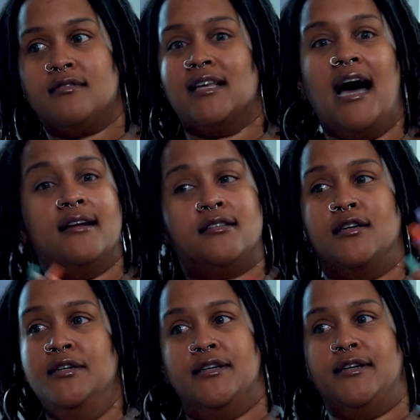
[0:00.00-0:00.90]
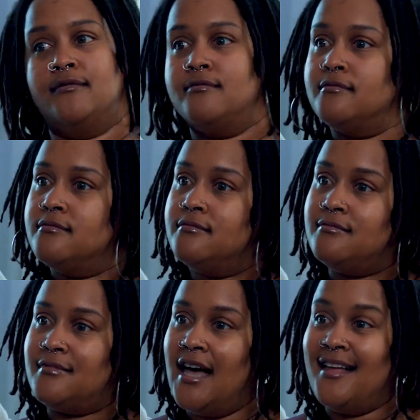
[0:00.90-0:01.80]
Let's God see. Is good.
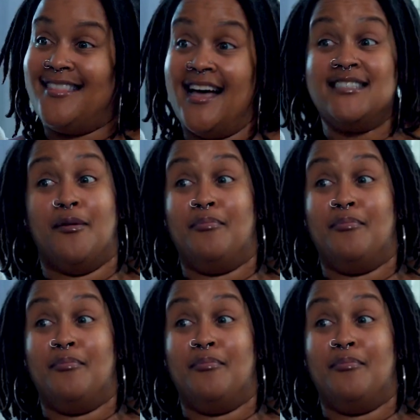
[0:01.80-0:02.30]
That's a